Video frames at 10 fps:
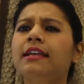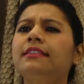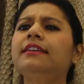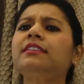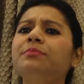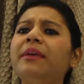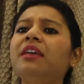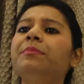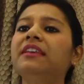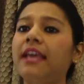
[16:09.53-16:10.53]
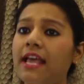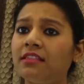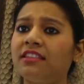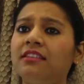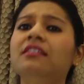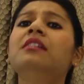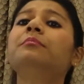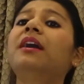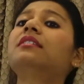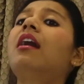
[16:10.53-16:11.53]
This may be healthy
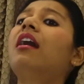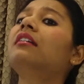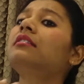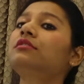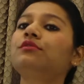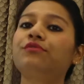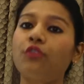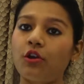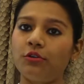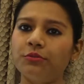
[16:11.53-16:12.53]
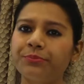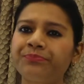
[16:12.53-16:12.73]
but harder to follow.